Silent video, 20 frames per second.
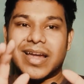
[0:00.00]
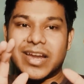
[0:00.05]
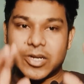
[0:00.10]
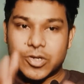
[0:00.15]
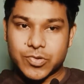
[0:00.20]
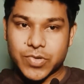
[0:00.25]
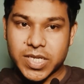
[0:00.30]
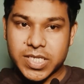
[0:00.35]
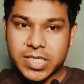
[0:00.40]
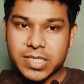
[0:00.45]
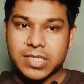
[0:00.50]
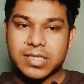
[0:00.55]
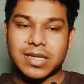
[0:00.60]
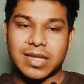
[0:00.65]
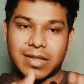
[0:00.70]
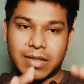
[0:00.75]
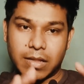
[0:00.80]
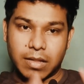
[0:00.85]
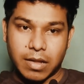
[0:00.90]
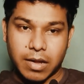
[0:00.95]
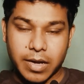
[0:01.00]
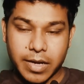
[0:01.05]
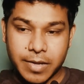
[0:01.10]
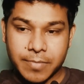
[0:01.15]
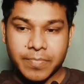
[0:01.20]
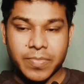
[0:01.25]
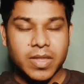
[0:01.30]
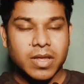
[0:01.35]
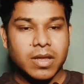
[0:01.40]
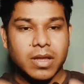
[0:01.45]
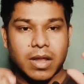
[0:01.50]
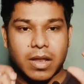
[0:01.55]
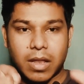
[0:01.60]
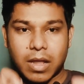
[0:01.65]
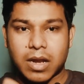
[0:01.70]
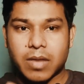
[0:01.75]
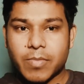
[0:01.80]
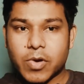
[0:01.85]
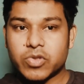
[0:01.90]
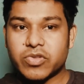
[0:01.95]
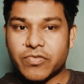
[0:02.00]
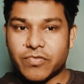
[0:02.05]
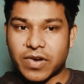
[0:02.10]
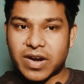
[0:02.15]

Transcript: interested in learning, learn about the